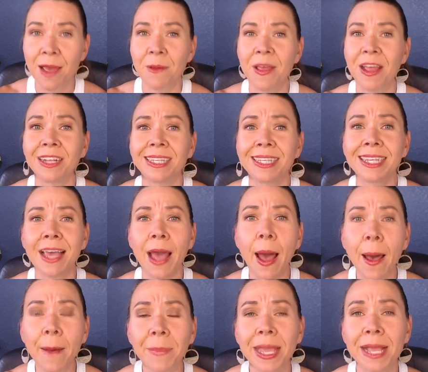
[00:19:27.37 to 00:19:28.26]
It's
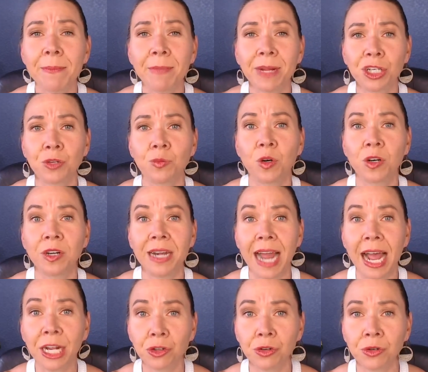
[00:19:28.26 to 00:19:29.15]
coming much more
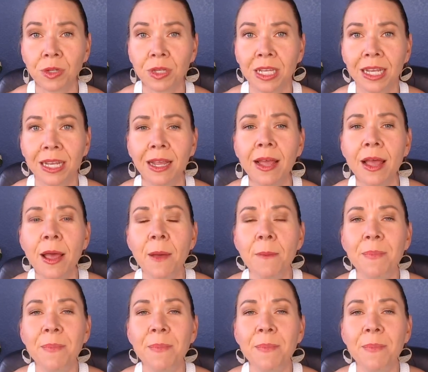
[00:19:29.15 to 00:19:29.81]
naturally